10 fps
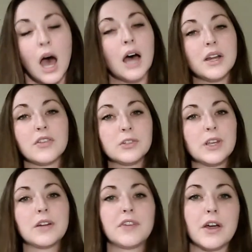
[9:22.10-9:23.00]
Another
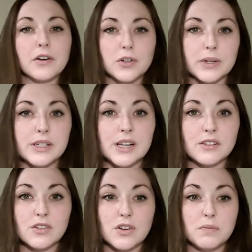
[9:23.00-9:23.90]
set of
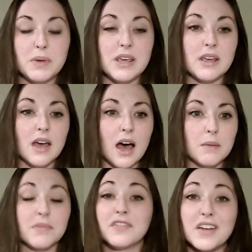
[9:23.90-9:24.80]
characteristics could be
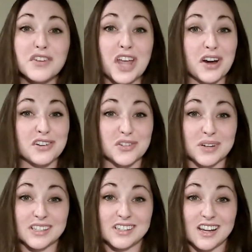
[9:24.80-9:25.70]
flavor
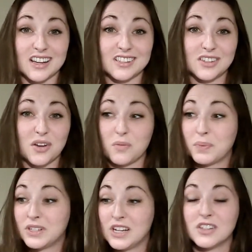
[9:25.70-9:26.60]
characteristics. So
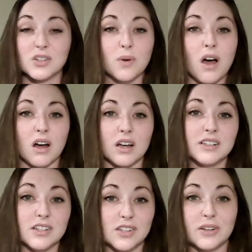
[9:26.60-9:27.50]
Petite Sirah
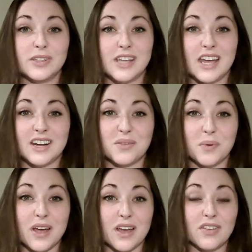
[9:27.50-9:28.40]
is associated
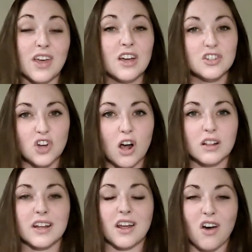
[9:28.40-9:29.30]
with
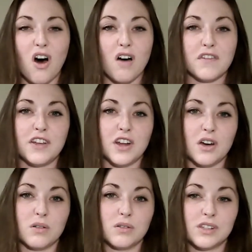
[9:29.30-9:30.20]
chocolate and coffee
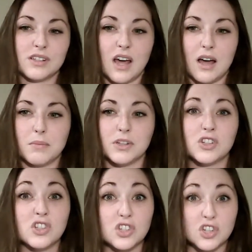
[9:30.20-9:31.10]
notes,
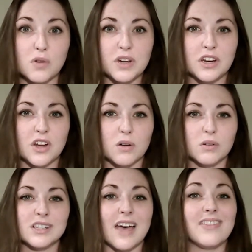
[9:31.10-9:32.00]
stony
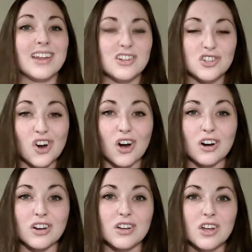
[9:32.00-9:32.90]
notes, and then
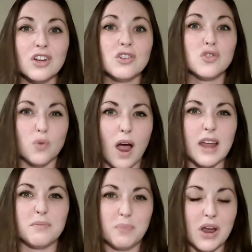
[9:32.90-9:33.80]
dark
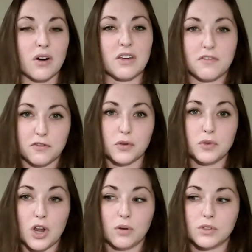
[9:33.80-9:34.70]
dried berry
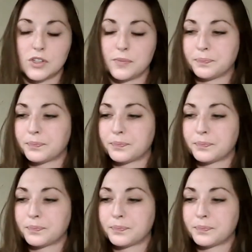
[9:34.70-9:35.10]
fruit notes.